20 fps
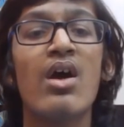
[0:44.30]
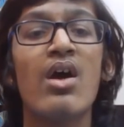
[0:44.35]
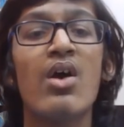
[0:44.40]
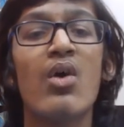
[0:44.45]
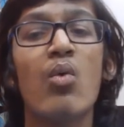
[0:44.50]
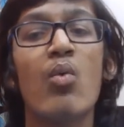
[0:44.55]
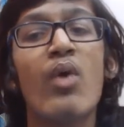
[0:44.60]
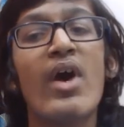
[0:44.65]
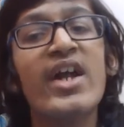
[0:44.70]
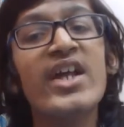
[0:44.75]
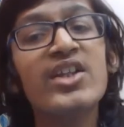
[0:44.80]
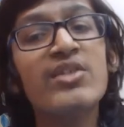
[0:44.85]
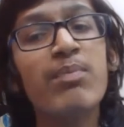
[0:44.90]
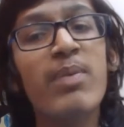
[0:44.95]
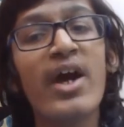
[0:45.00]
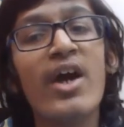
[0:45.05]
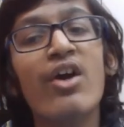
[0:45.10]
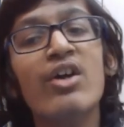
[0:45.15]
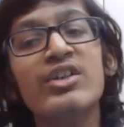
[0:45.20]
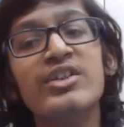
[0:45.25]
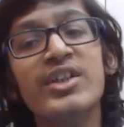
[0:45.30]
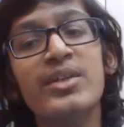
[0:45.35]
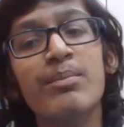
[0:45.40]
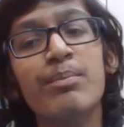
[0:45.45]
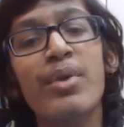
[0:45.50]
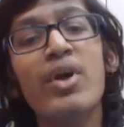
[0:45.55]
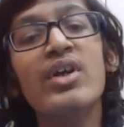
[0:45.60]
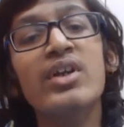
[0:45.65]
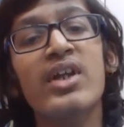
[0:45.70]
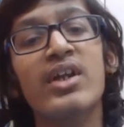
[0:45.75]
Why is biology
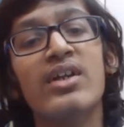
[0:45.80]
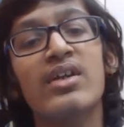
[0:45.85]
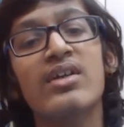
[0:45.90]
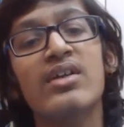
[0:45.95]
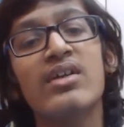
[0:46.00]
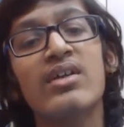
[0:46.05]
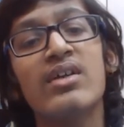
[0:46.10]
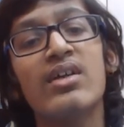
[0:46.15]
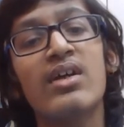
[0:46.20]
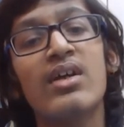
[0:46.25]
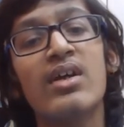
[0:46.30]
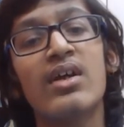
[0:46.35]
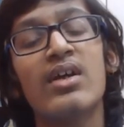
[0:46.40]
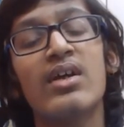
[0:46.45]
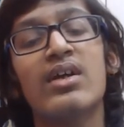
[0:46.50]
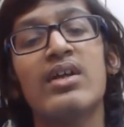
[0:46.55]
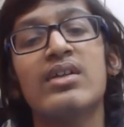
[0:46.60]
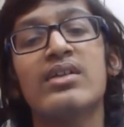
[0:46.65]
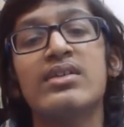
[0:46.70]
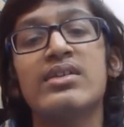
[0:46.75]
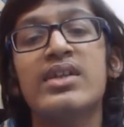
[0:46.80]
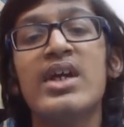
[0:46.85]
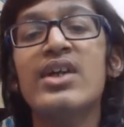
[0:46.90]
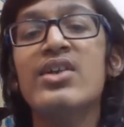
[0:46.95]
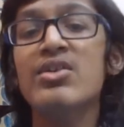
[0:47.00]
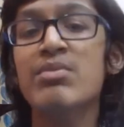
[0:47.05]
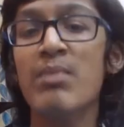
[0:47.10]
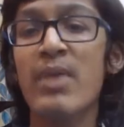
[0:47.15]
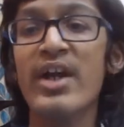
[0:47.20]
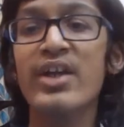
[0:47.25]
important?
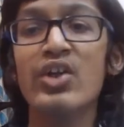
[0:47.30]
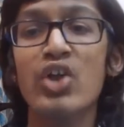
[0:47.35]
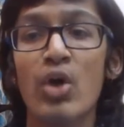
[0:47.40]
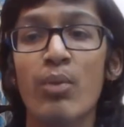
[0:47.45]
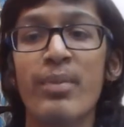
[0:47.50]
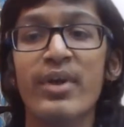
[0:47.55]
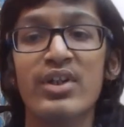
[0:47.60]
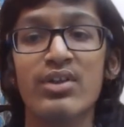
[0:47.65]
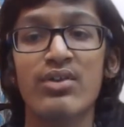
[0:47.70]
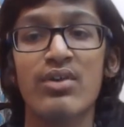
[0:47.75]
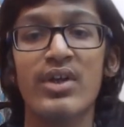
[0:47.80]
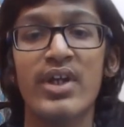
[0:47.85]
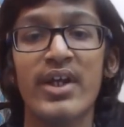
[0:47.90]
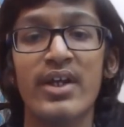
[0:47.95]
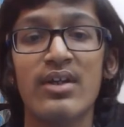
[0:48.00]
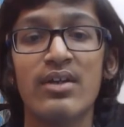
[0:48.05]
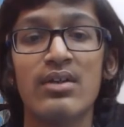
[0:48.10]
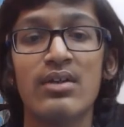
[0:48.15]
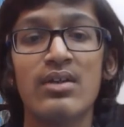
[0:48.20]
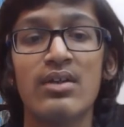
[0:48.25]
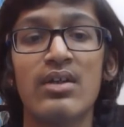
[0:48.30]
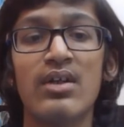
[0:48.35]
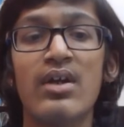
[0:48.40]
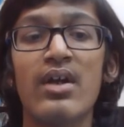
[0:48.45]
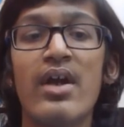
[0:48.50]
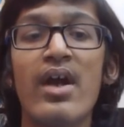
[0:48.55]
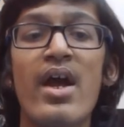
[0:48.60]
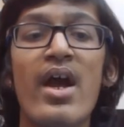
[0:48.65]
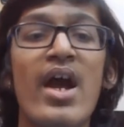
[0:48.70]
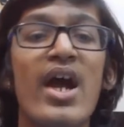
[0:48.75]
That's my topic today.
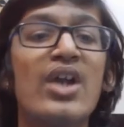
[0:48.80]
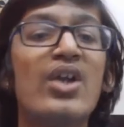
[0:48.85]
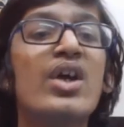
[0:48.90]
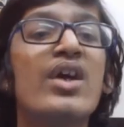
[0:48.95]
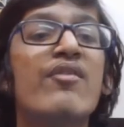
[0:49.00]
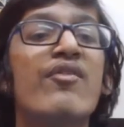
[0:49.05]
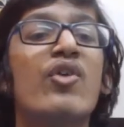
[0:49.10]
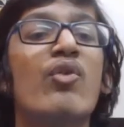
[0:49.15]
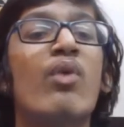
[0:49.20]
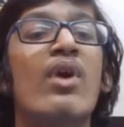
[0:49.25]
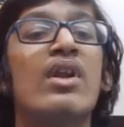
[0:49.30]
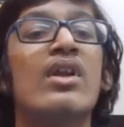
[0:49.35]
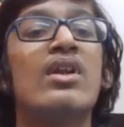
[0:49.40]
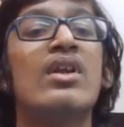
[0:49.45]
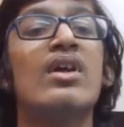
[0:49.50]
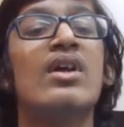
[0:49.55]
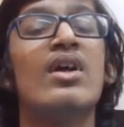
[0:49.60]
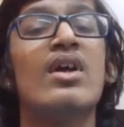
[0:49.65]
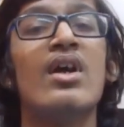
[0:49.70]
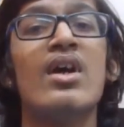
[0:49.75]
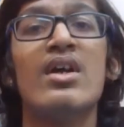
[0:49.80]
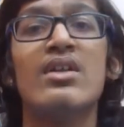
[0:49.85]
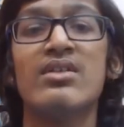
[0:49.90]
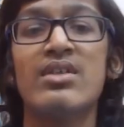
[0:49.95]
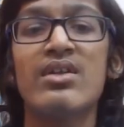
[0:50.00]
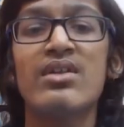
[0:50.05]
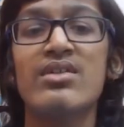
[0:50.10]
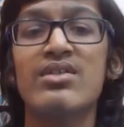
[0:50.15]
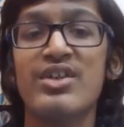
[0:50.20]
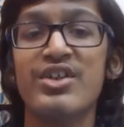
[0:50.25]
Hello everyone,
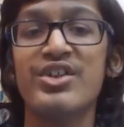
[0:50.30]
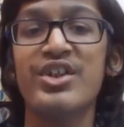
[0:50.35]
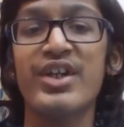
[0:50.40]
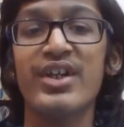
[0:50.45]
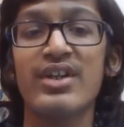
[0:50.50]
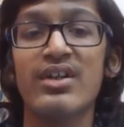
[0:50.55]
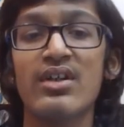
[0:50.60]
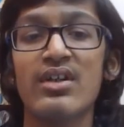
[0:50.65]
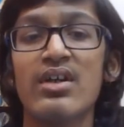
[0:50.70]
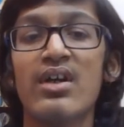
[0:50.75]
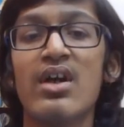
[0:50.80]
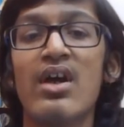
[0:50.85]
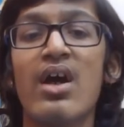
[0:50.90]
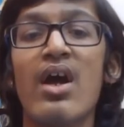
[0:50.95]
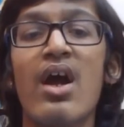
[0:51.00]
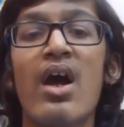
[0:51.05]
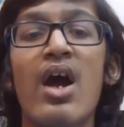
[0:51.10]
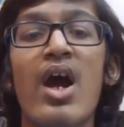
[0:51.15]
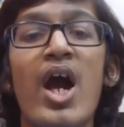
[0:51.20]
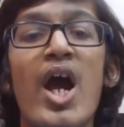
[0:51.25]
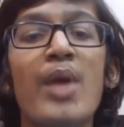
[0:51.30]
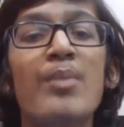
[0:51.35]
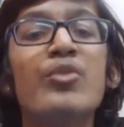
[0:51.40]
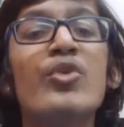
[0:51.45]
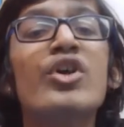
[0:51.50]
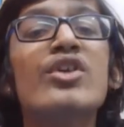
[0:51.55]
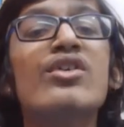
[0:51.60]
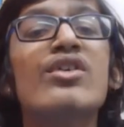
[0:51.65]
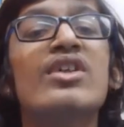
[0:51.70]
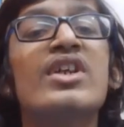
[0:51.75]
this is Risheek. I'm
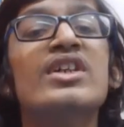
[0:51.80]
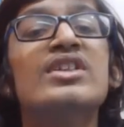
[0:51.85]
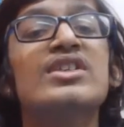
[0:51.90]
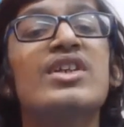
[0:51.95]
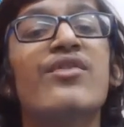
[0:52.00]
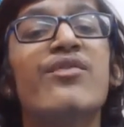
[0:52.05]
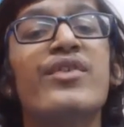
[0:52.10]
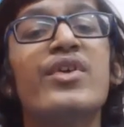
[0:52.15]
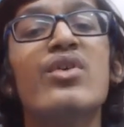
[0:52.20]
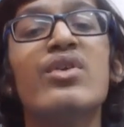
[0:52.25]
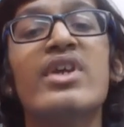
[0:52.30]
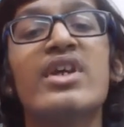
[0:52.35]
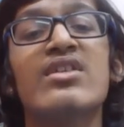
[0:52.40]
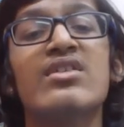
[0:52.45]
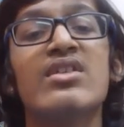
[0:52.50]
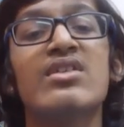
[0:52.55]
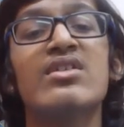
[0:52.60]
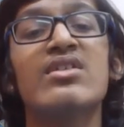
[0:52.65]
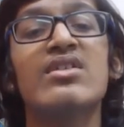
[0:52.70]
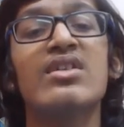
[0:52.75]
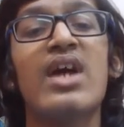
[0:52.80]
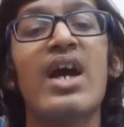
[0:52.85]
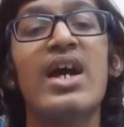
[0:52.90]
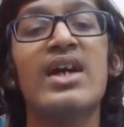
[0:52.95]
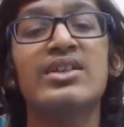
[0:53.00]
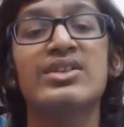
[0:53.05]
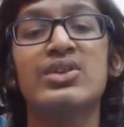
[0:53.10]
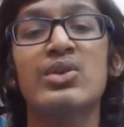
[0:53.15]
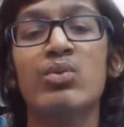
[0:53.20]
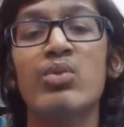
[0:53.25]
going to list a few reasons
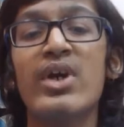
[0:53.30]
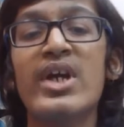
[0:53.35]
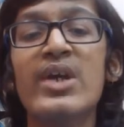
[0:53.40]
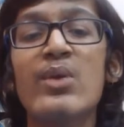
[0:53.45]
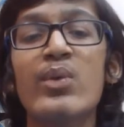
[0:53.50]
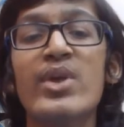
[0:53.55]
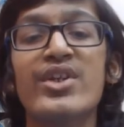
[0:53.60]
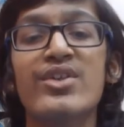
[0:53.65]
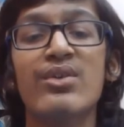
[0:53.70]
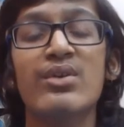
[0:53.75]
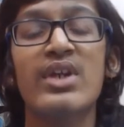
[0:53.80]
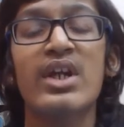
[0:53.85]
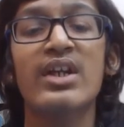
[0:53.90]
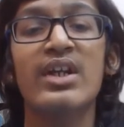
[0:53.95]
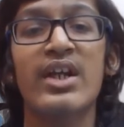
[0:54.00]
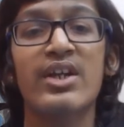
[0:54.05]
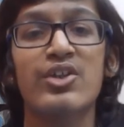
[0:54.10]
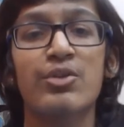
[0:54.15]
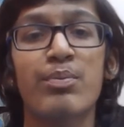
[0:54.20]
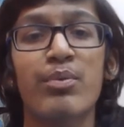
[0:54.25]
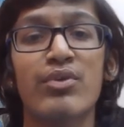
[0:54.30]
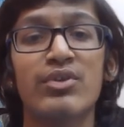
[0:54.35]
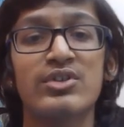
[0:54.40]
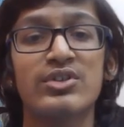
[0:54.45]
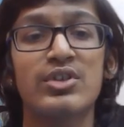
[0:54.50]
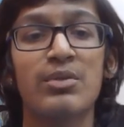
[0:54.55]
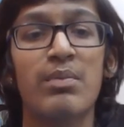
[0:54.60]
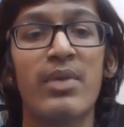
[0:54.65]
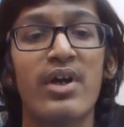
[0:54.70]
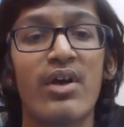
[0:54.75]
as to why we should get exposed
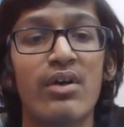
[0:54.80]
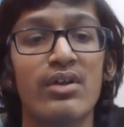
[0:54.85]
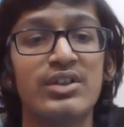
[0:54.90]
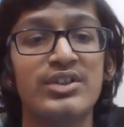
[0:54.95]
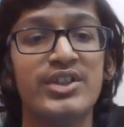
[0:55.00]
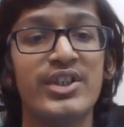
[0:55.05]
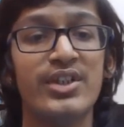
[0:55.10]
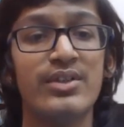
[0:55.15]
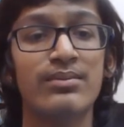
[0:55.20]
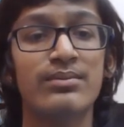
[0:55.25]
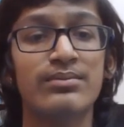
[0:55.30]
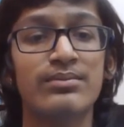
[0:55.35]
to biology.